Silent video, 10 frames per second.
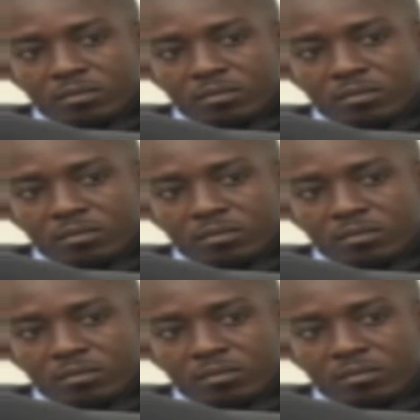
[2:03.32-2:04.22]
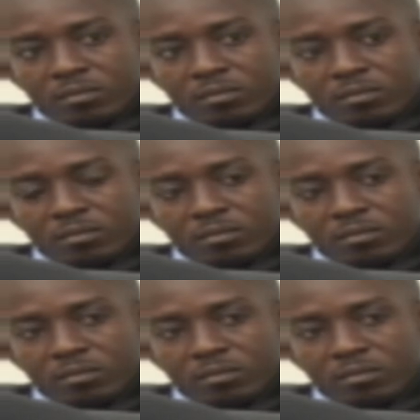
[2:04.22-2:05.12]

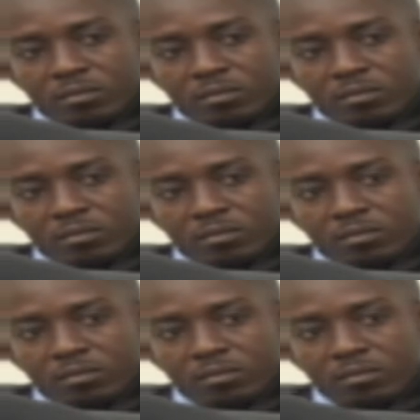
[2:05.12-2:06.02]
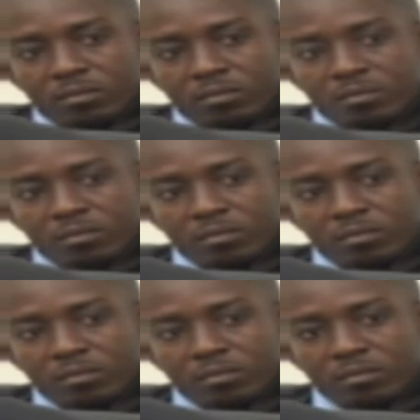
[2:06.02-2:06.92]

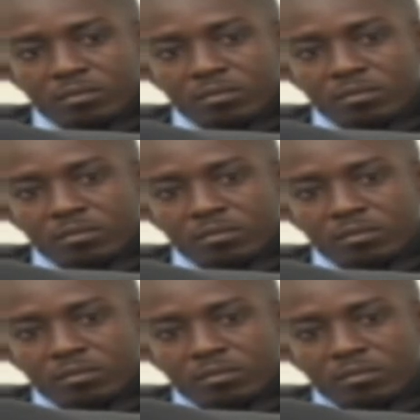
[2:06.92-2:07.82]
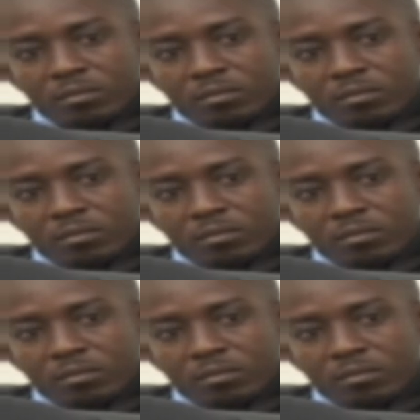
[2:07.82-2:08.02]
(not speaking)